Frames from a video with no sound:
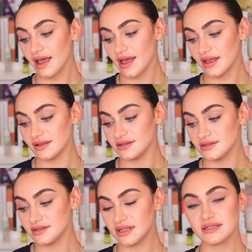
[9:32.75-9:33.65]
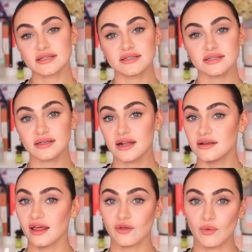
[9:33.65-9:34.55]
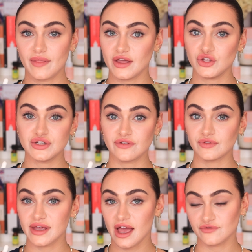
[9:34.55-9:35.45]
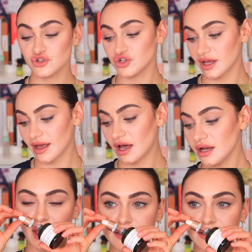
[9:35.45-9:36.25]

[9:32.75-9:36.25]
And this is another one that you definitely have to check out.